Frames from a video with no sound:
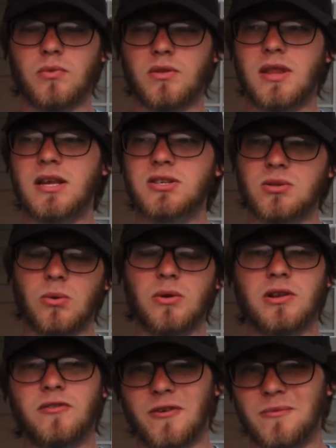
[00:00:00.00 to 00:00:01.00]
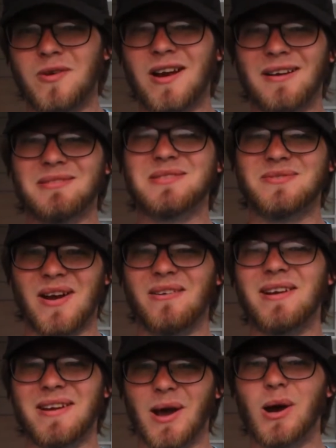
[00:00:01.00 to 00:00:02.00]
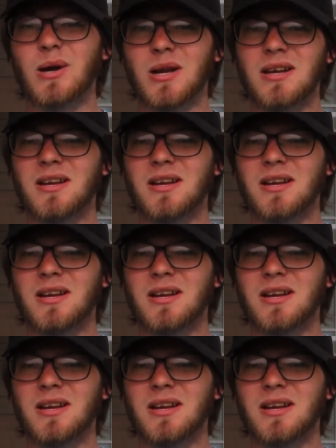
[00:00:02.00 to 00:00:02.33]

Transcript: this story is from when I was very young,